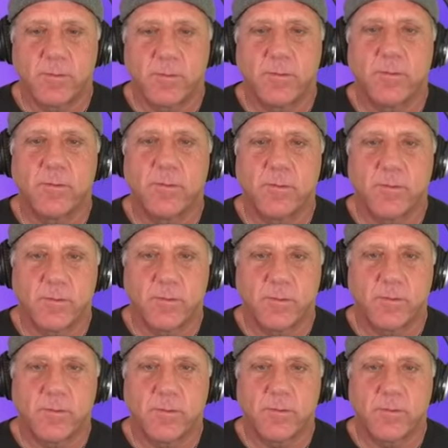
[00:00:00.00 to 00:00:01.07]

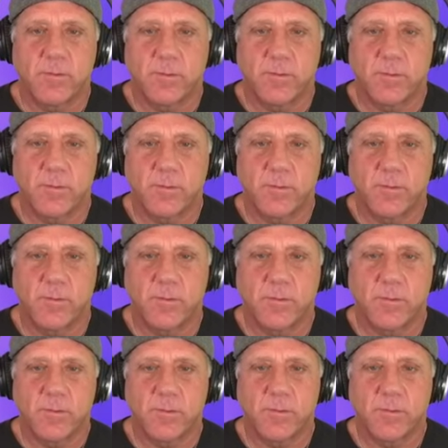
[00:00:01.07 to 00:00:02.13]

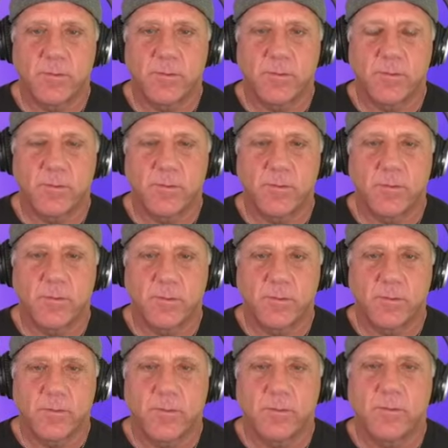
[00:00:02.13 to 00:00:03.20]

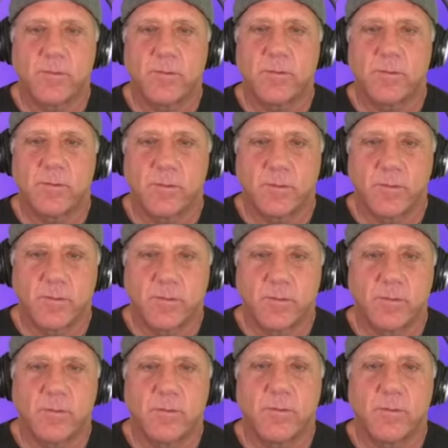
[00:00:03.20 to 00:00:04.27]

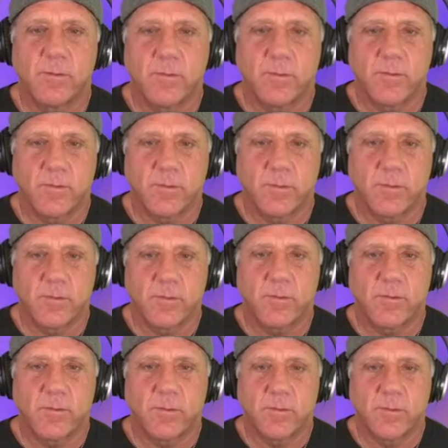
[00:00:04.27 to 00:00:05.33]

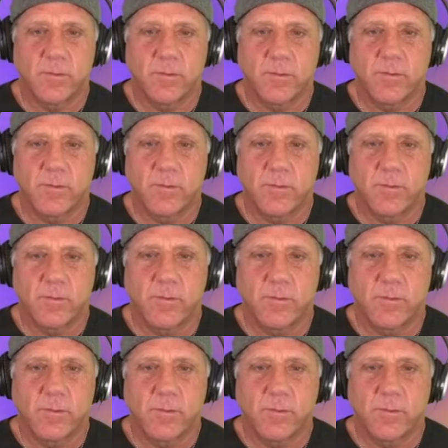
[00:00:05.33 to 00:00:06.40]

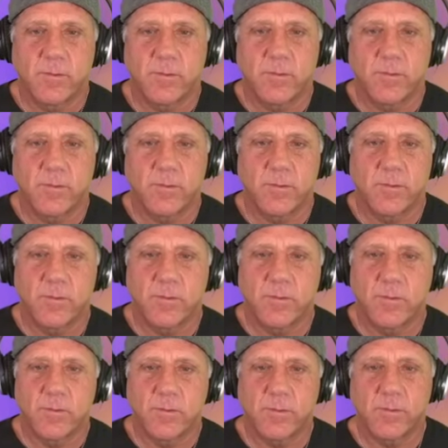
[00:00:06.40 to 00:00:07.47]

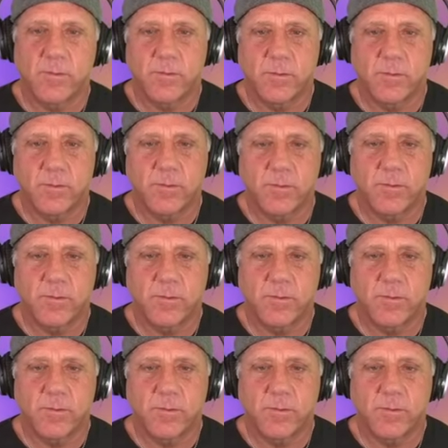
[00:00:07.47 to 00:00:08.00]
The person shown says nothing.